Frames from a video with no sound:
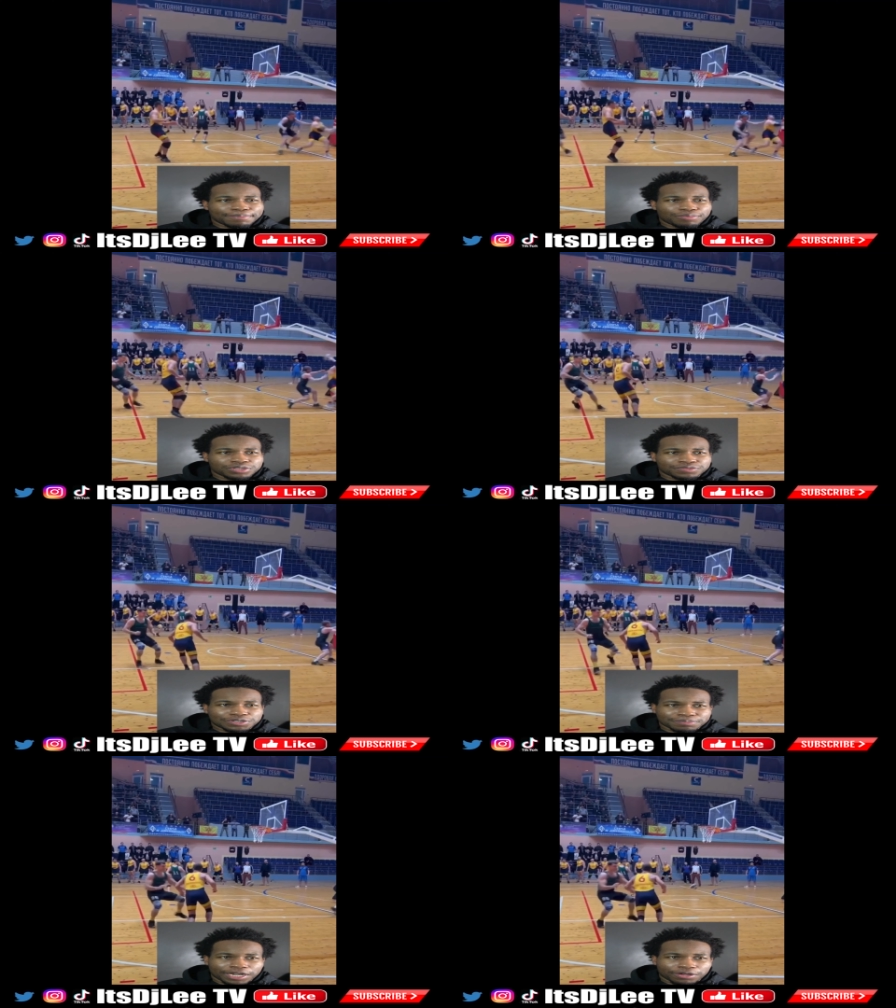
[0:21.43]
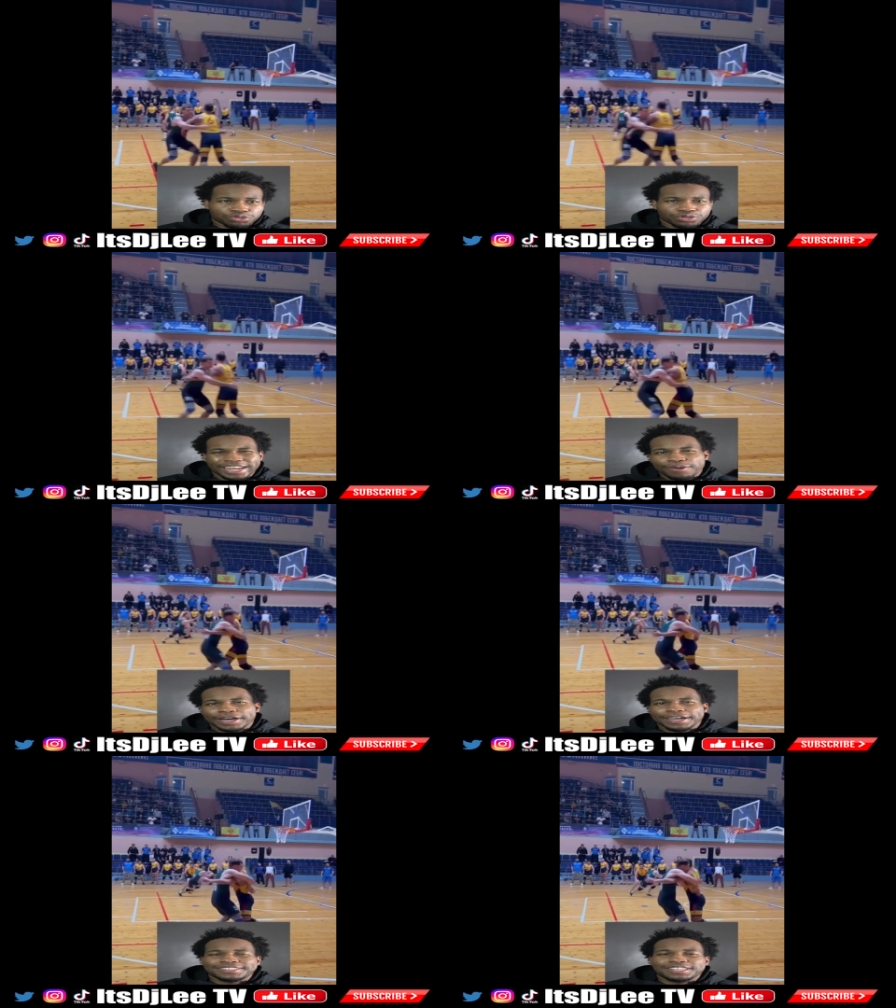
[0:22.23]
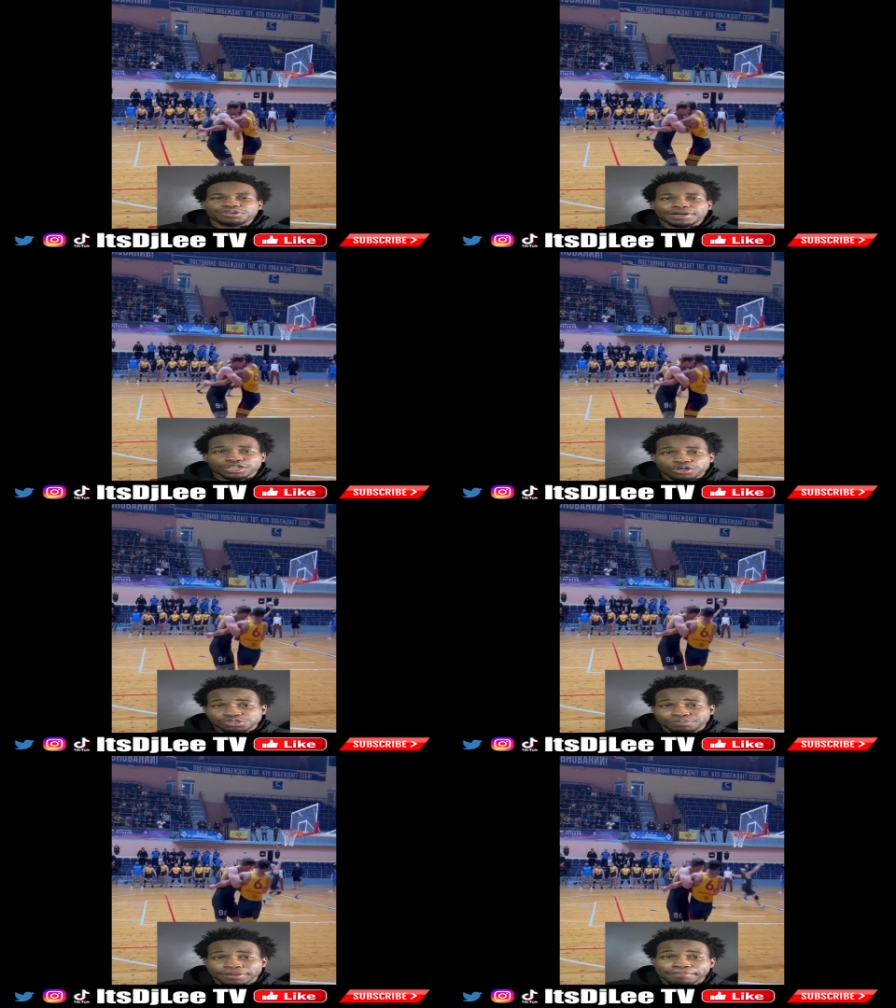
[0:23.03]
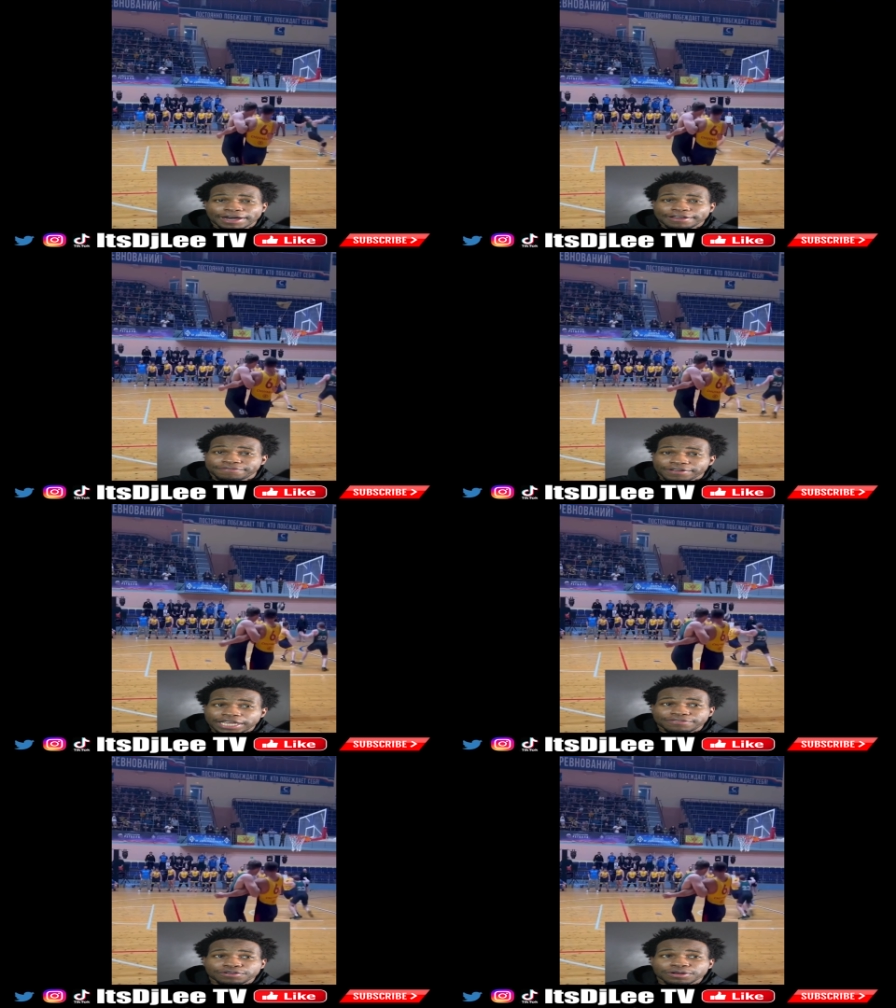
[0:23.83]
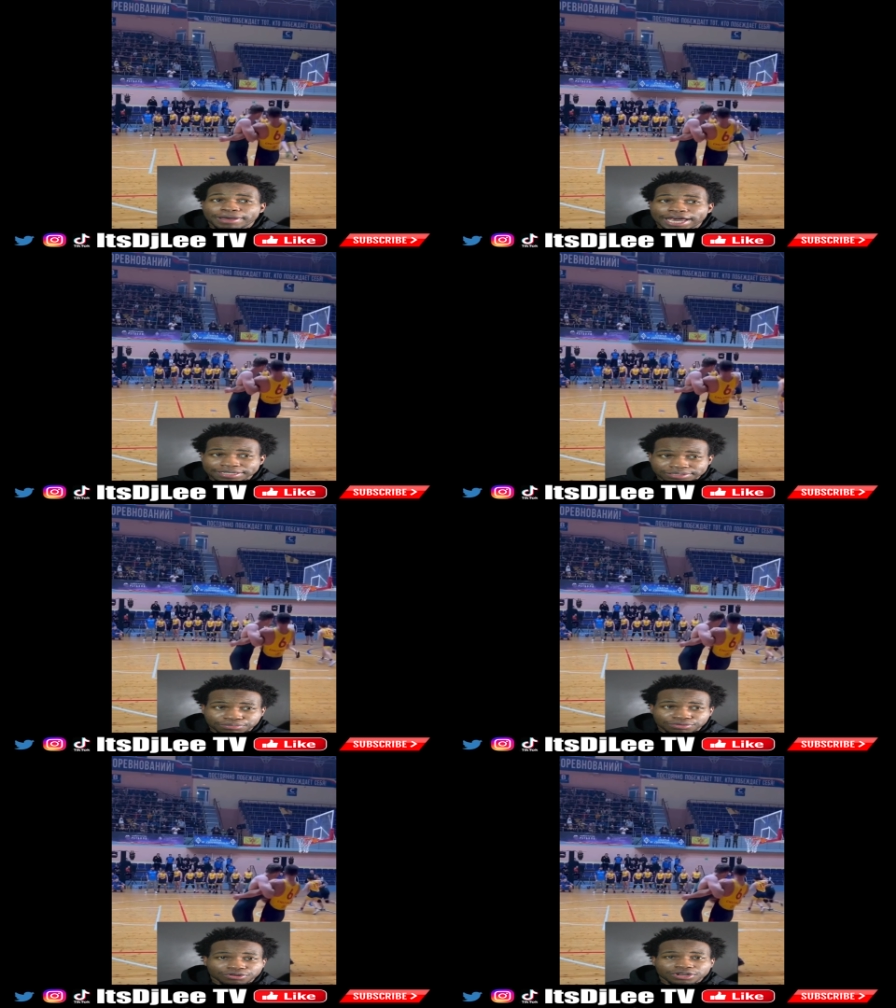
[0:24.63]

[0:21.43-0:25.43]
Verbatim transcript: boys versus Michael Jordan. Now I understand what my coach meant by fight for the basketball.